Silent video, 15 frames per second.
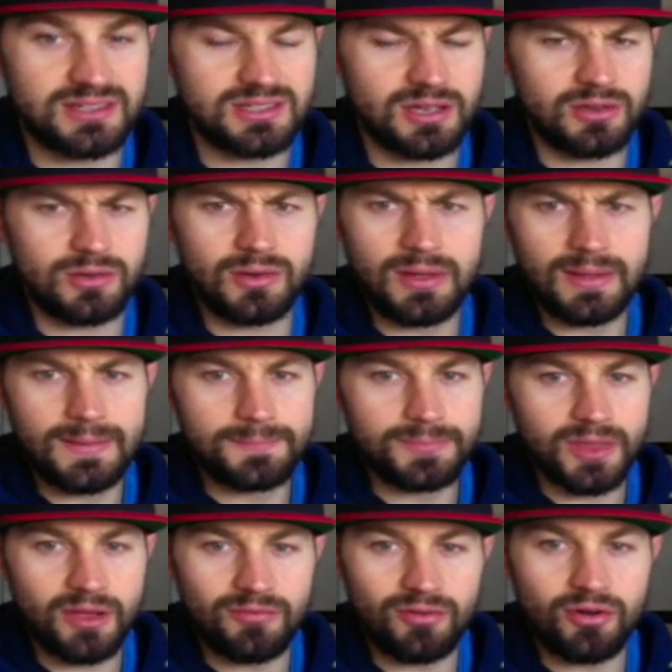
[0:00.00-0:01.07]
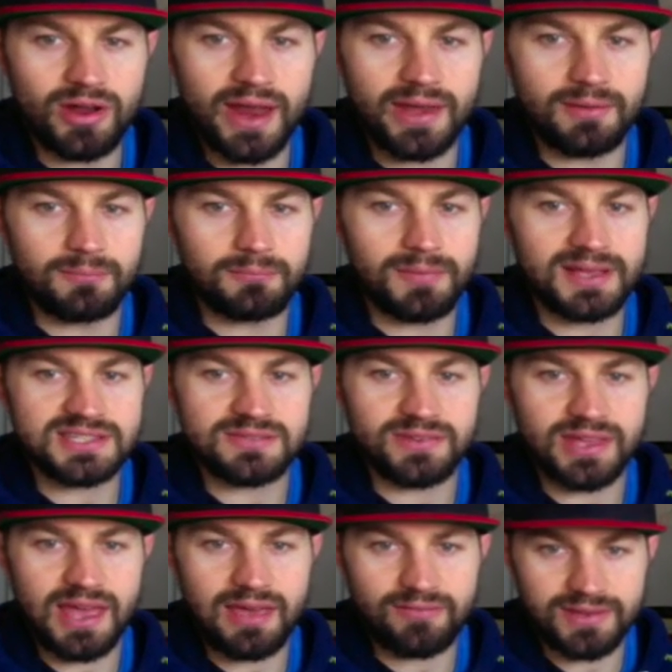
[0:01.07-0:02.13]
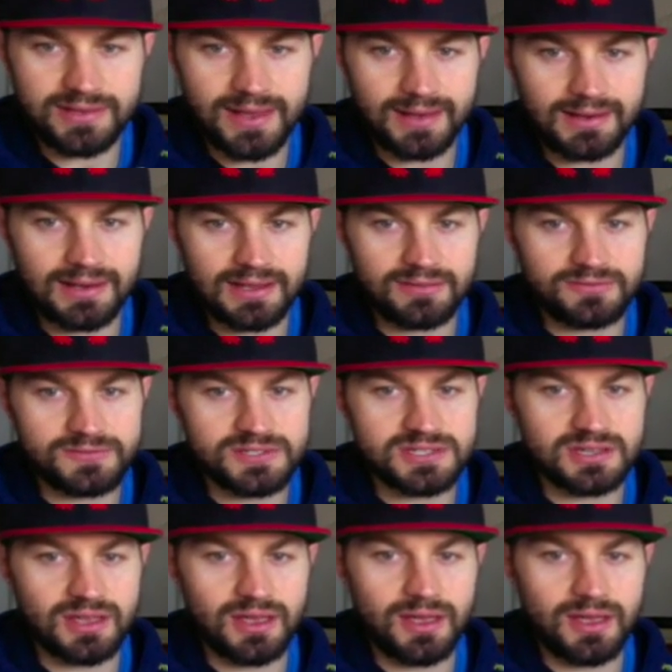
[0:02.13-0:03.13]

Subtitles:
So avoid massively heavy deadlifts,